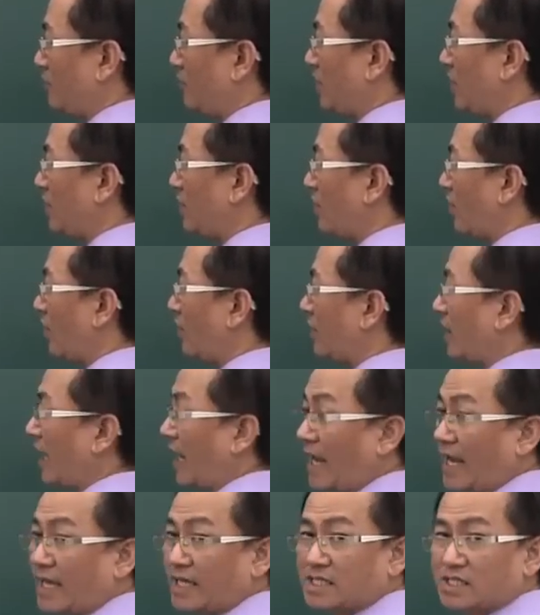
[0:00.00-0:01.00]
beyond
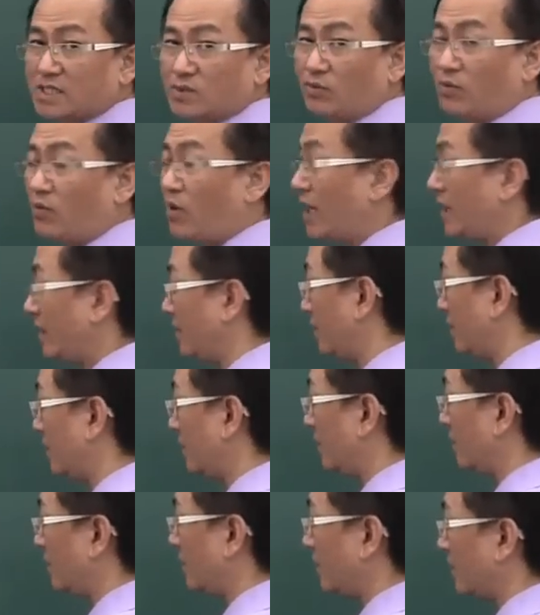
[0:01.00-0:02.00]
x1,
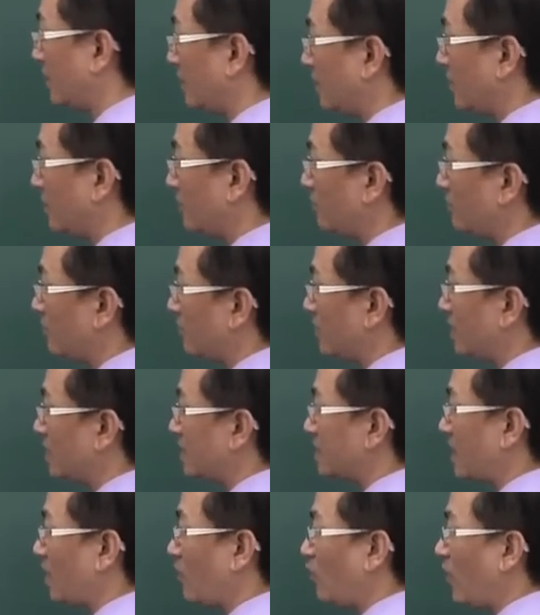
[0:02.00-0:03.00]

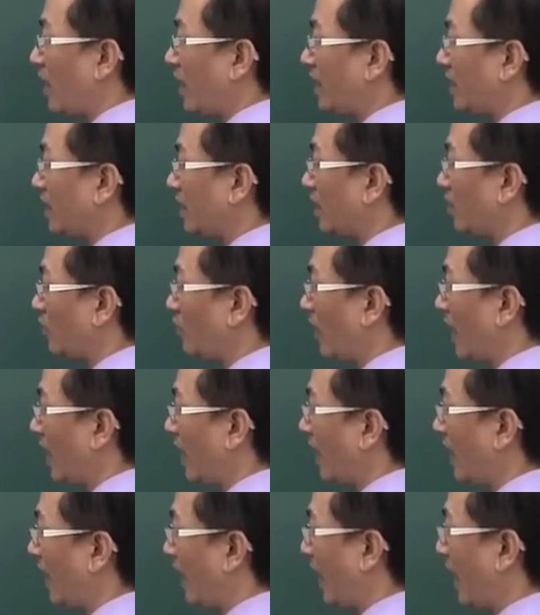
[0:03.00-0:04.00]
somewhere here
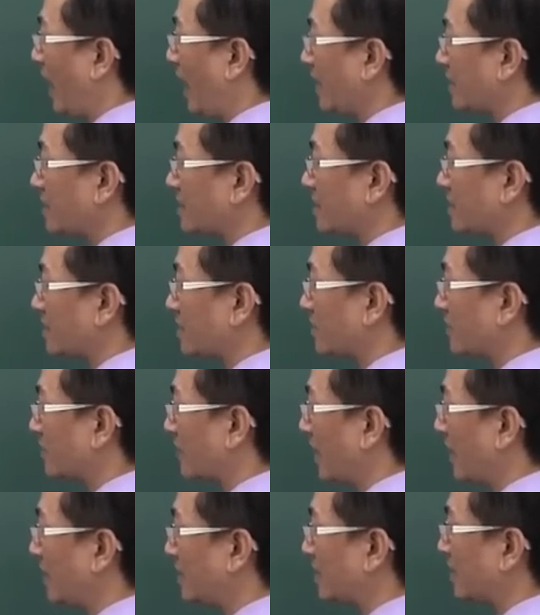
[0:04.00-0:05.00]
where x is
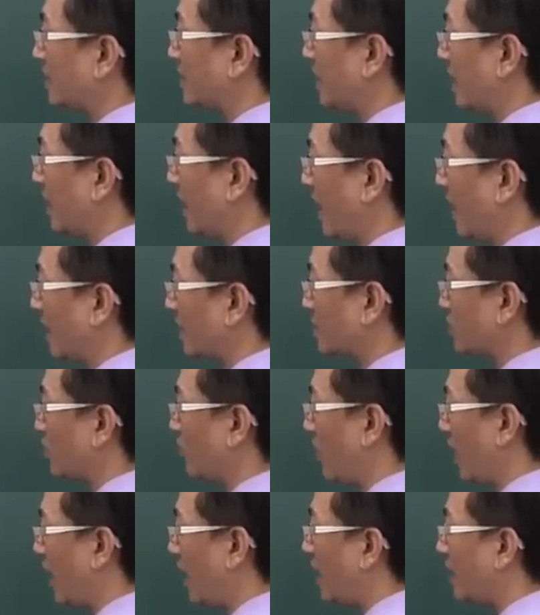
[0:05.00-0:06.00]
greater than
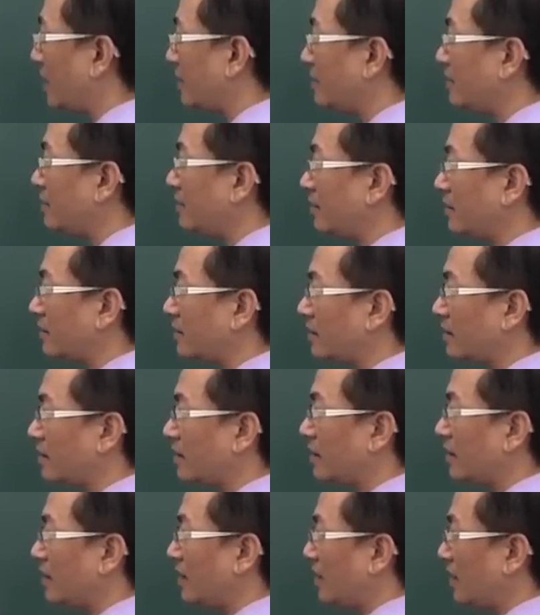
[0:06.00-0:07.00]
x1,
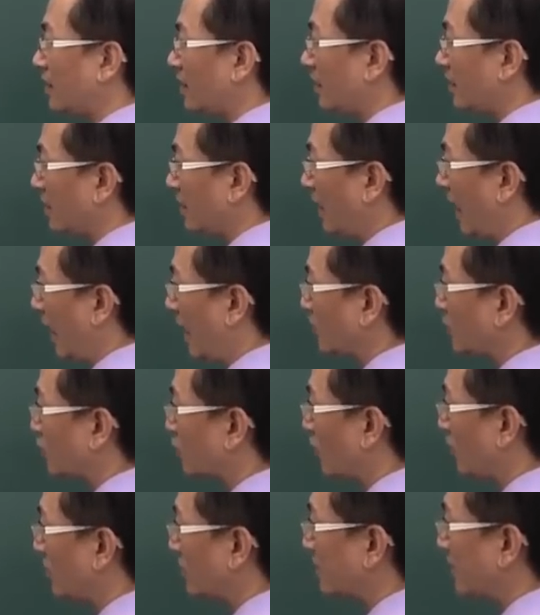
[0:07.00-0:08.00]
I
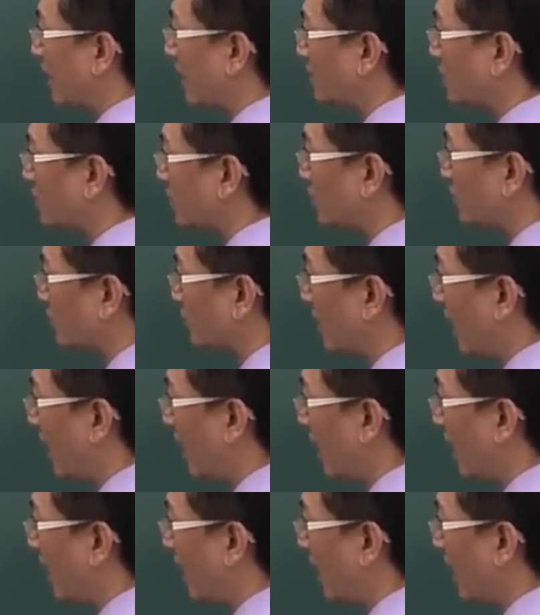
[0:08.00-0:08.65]
draw attention to